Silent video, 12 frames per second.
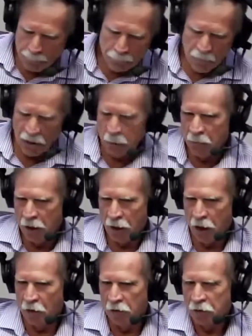many, many
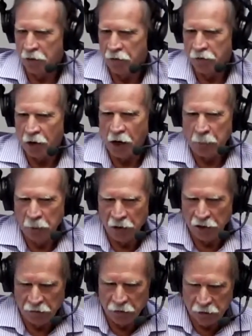other things, I
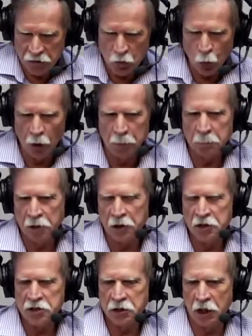believe that there's one
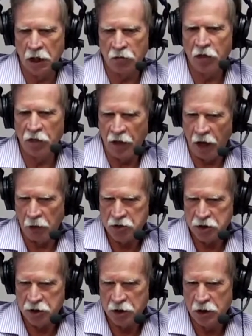person out of a
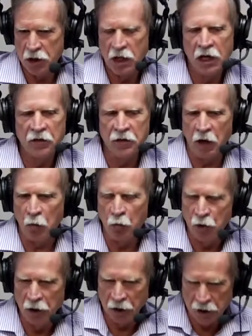thousand that
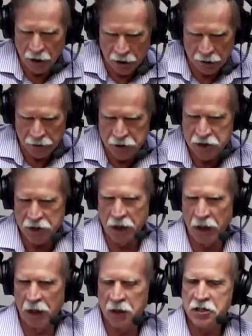really
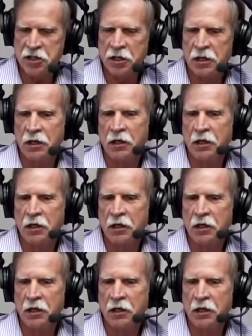understands